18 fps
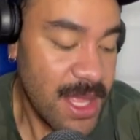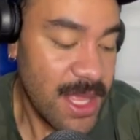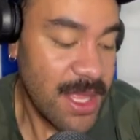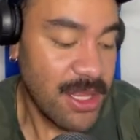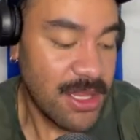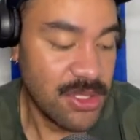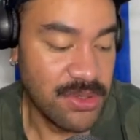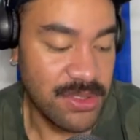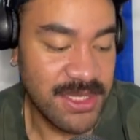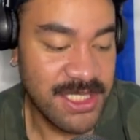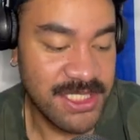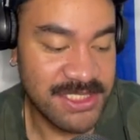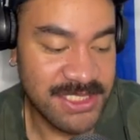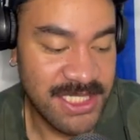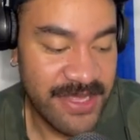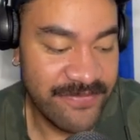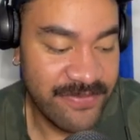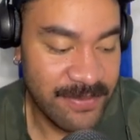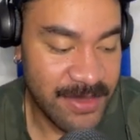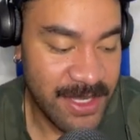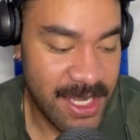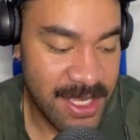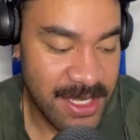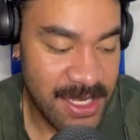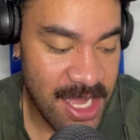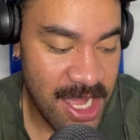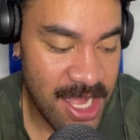Look, this team for
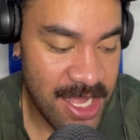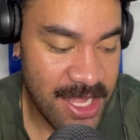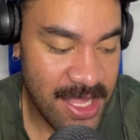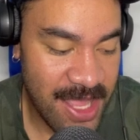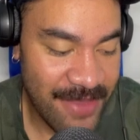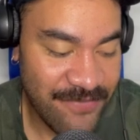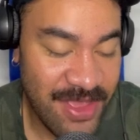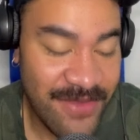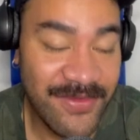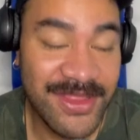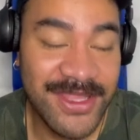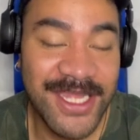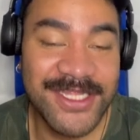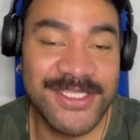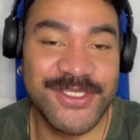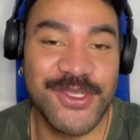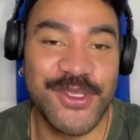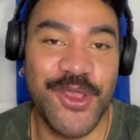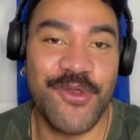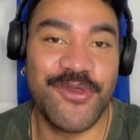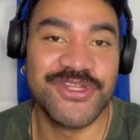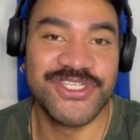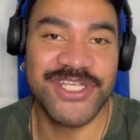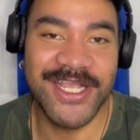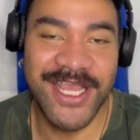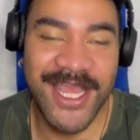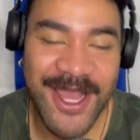mine, if you haven't done so, go and
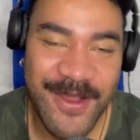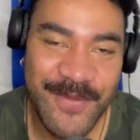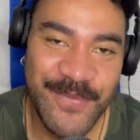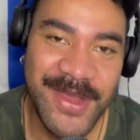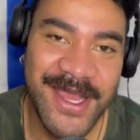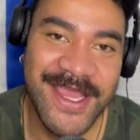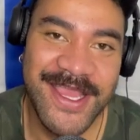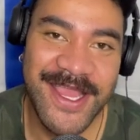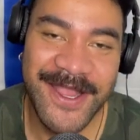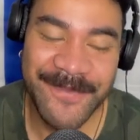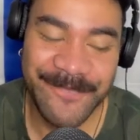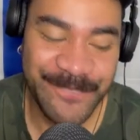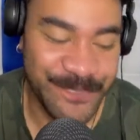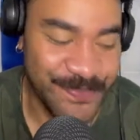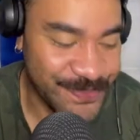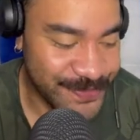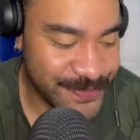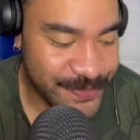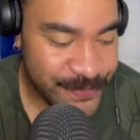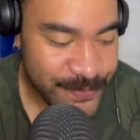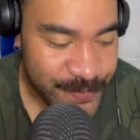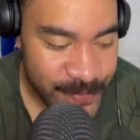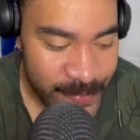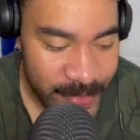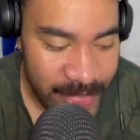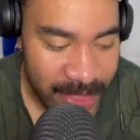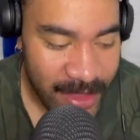check out my
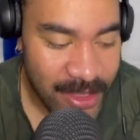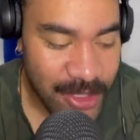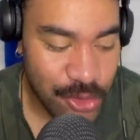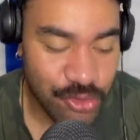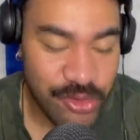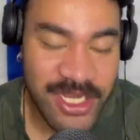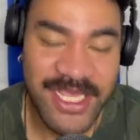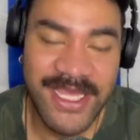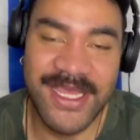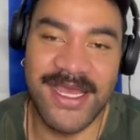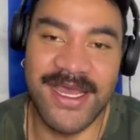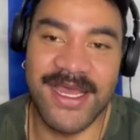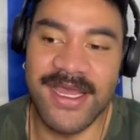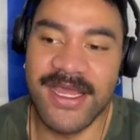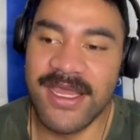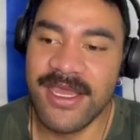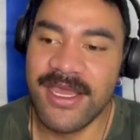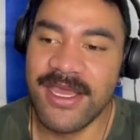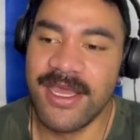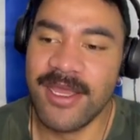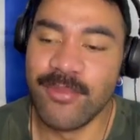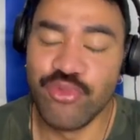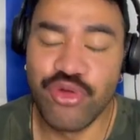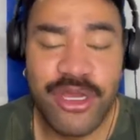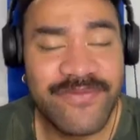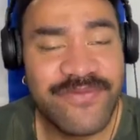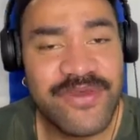Greek
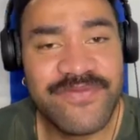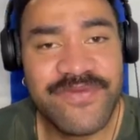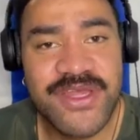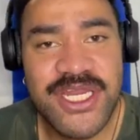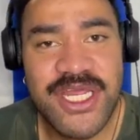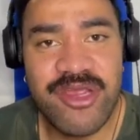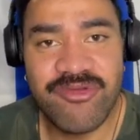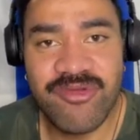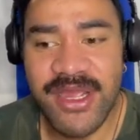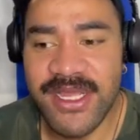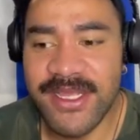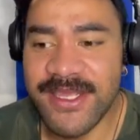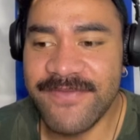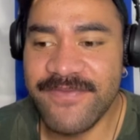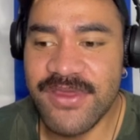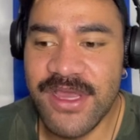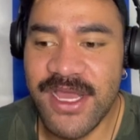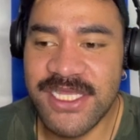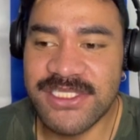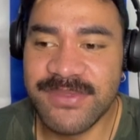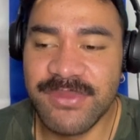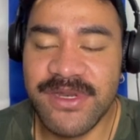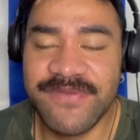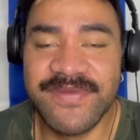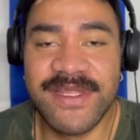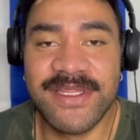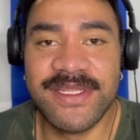preview video, right? Give you guys a bit
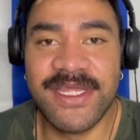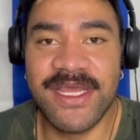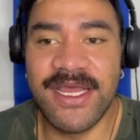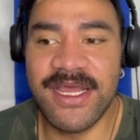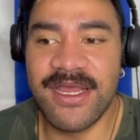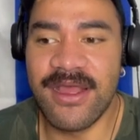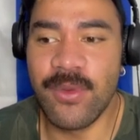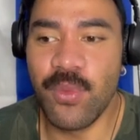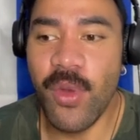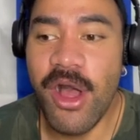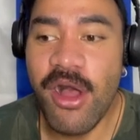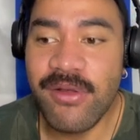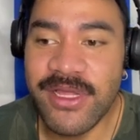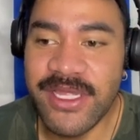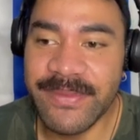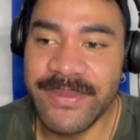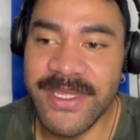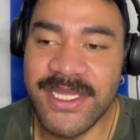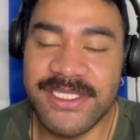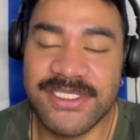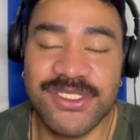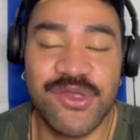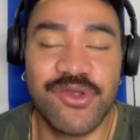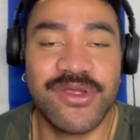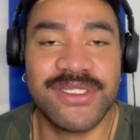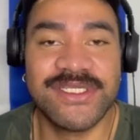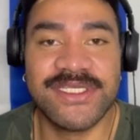of a welcoming
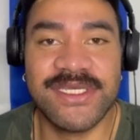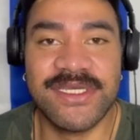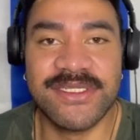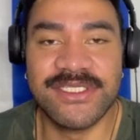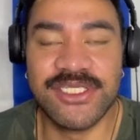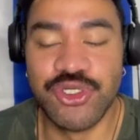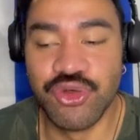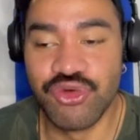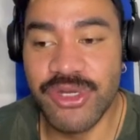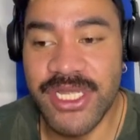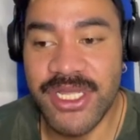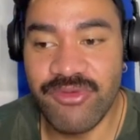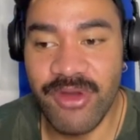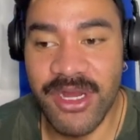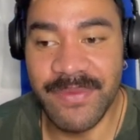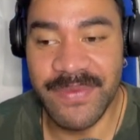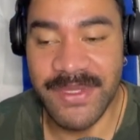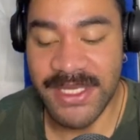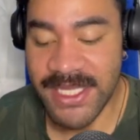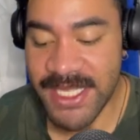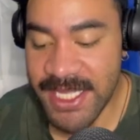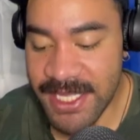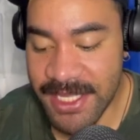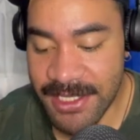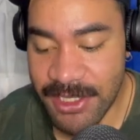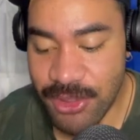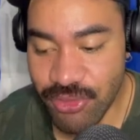to Greek rugby
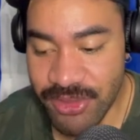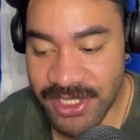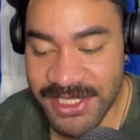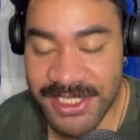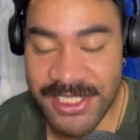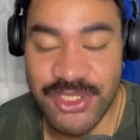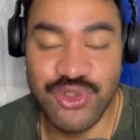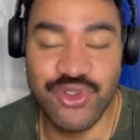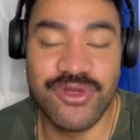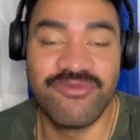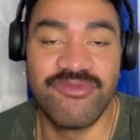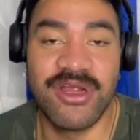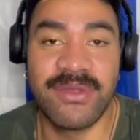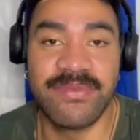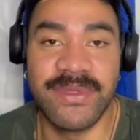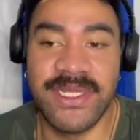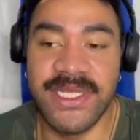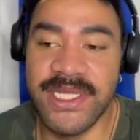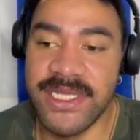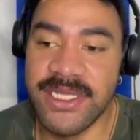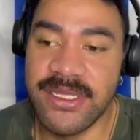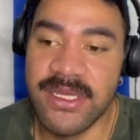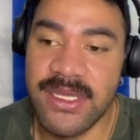league and Greece history of rugby league,